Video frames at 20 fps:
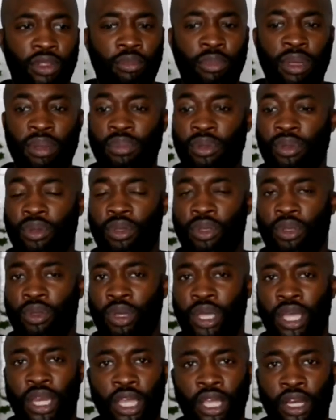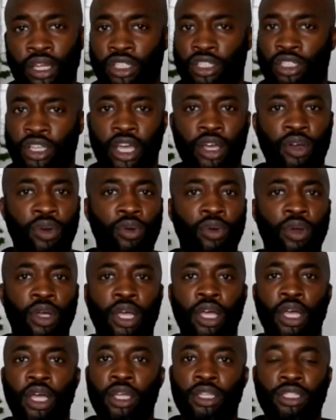Then maybe you get an English title.
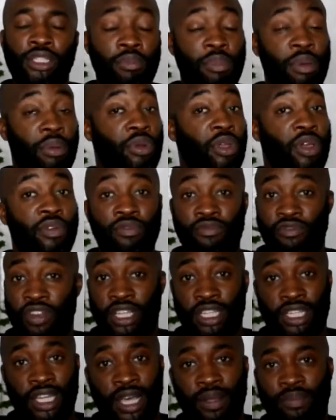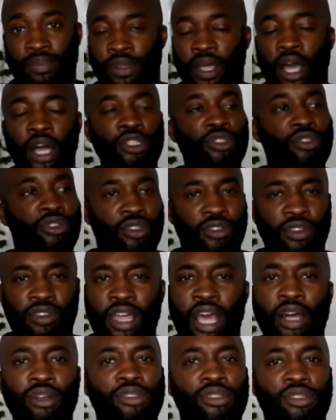Some people don't even reach that. Hundreds,
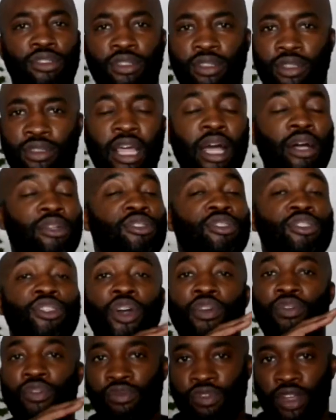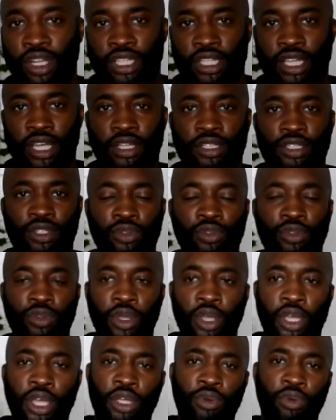thousands don't even reach that. So
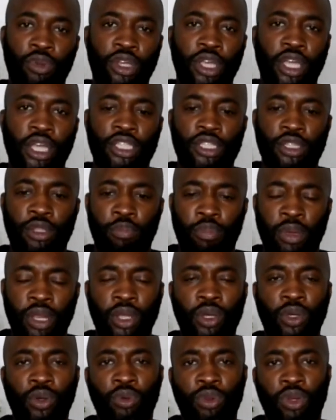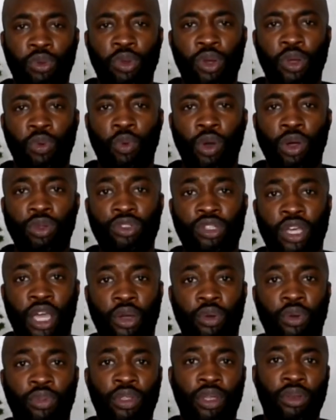when you get to the pinnacle and you win a world
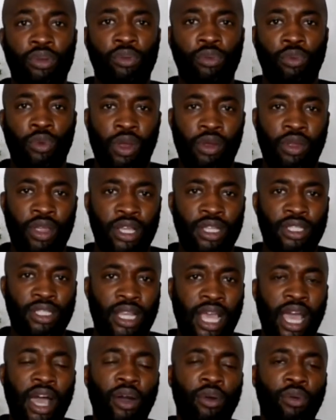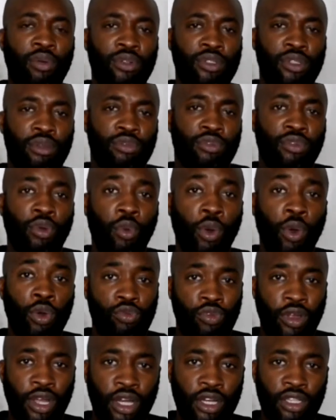title, and then where he is now in terms of a
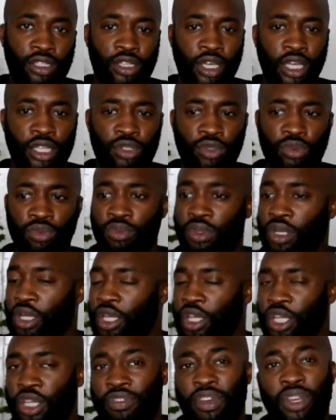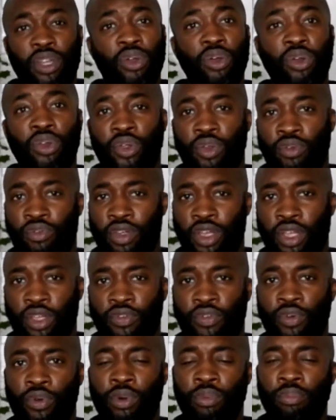world regular title, you've had a good career,
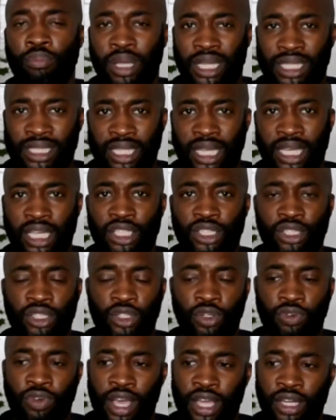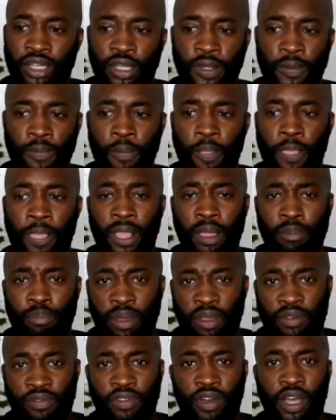you fought on big stages, you've had
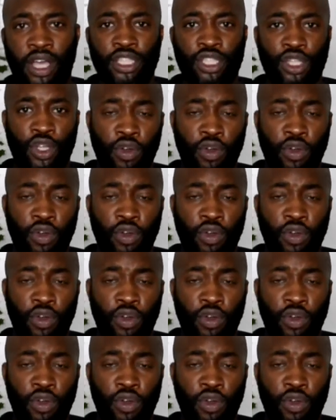big fights.